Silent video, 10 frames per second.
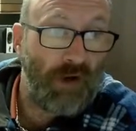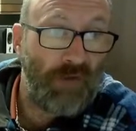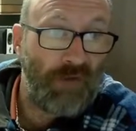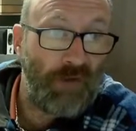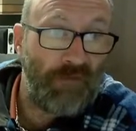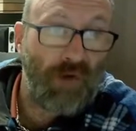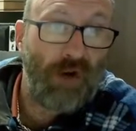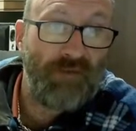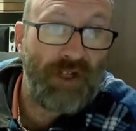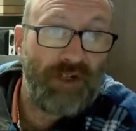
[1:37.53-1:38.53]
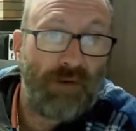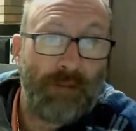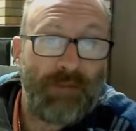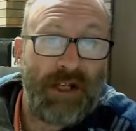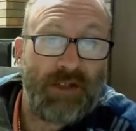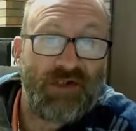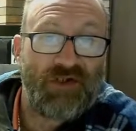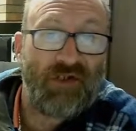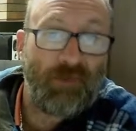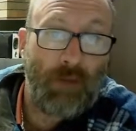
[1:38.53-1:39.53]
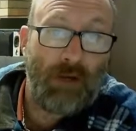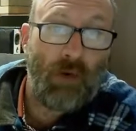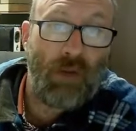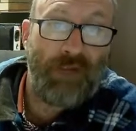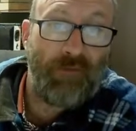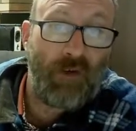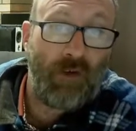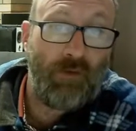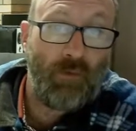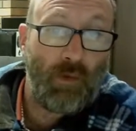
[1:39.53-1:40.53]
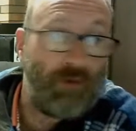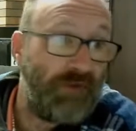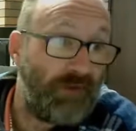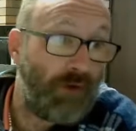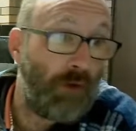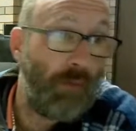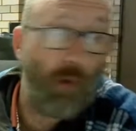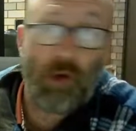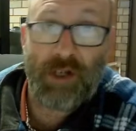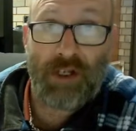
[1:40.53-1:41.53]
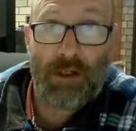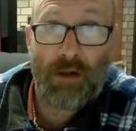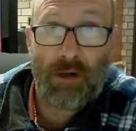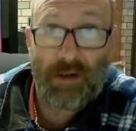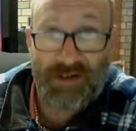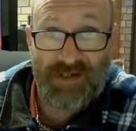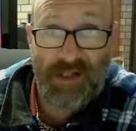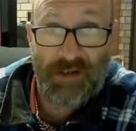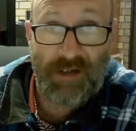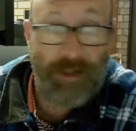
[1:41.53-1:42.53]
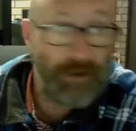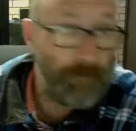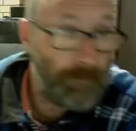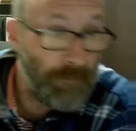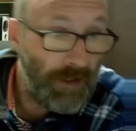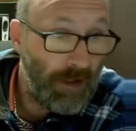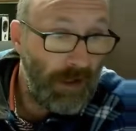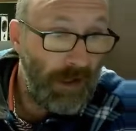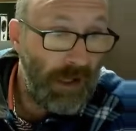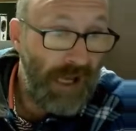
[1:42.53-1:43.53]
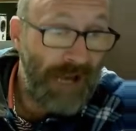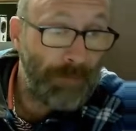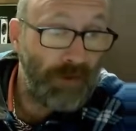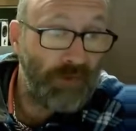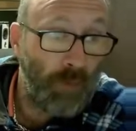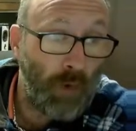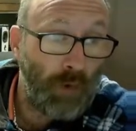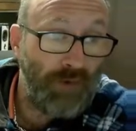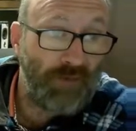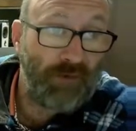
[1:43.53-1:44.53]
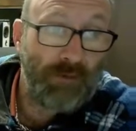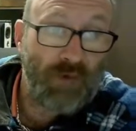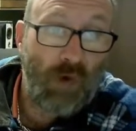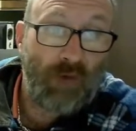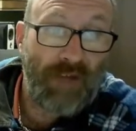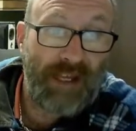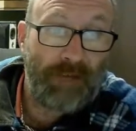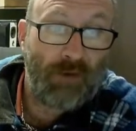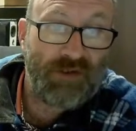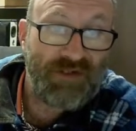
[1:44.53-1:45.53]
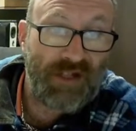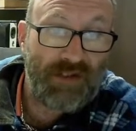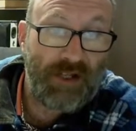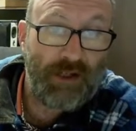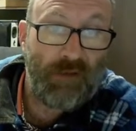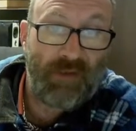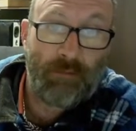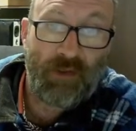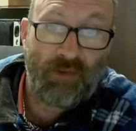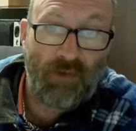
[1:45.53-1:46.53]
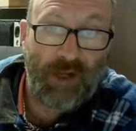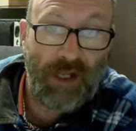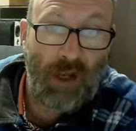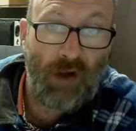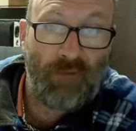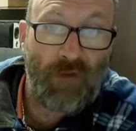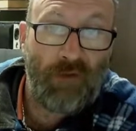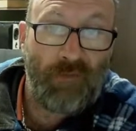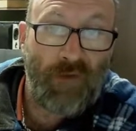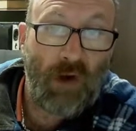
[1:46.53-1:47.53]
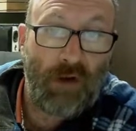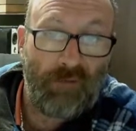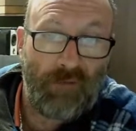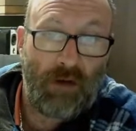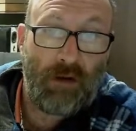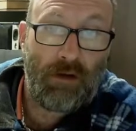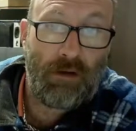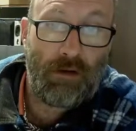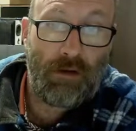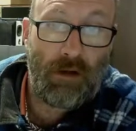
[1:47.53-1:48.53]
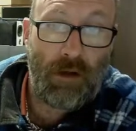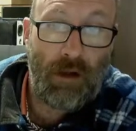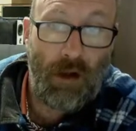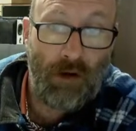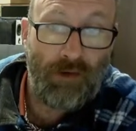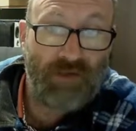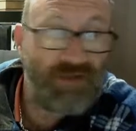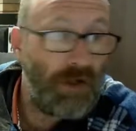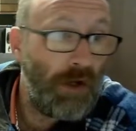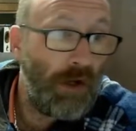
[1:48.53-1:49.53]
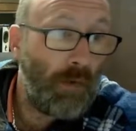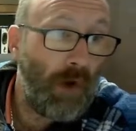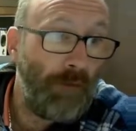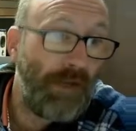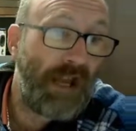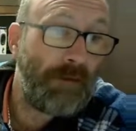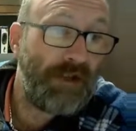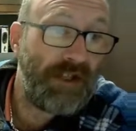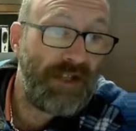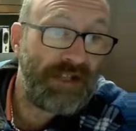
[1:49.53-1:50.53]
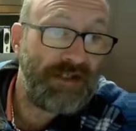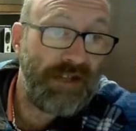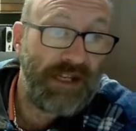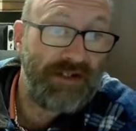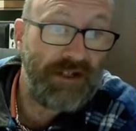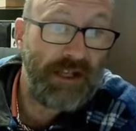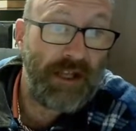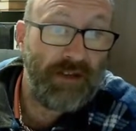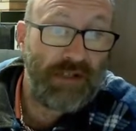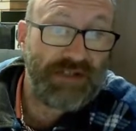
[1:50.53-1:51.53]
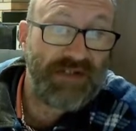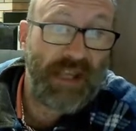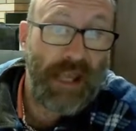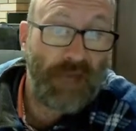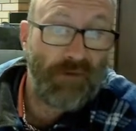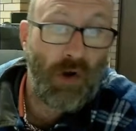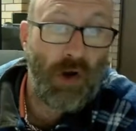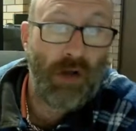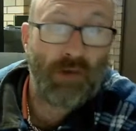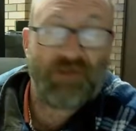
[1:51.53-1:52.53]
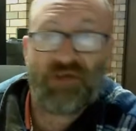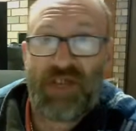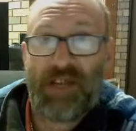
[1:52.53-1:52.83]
an iPhone 5 need to update its software or their phone will stop working on Sunday. Apple has warned that from 12 a.m. on Sunday, November 3, iPhone 5 owners won't be able to connect to the internet unless they have iOS